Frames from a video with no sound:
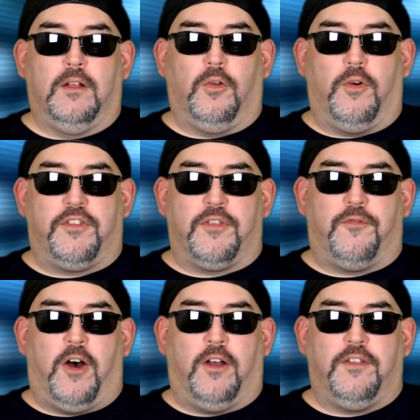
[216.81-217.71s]
Lords of the
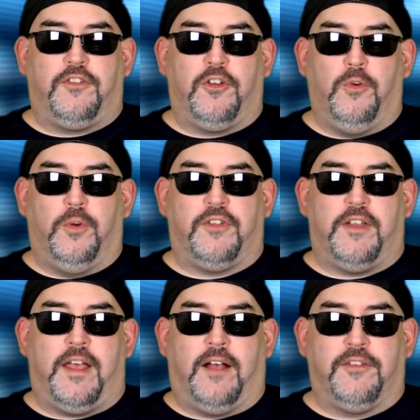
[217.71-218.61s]
Fallen 2 was
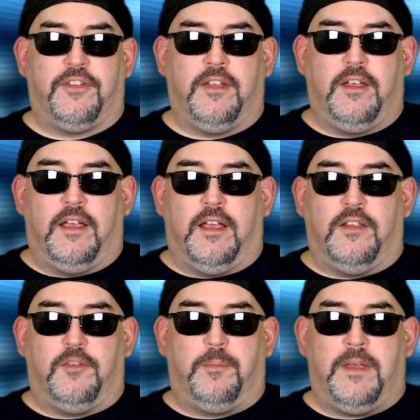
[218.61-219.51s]
announced and
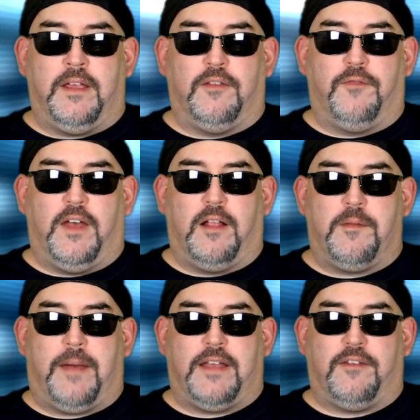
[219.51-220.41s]
is being
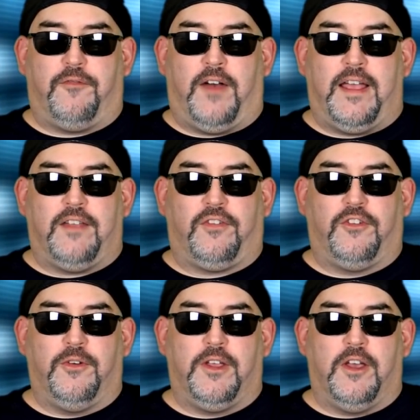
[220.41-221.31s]
developed by Defiant
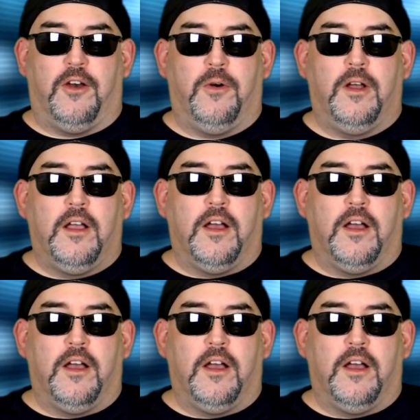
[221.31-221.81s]
Studio,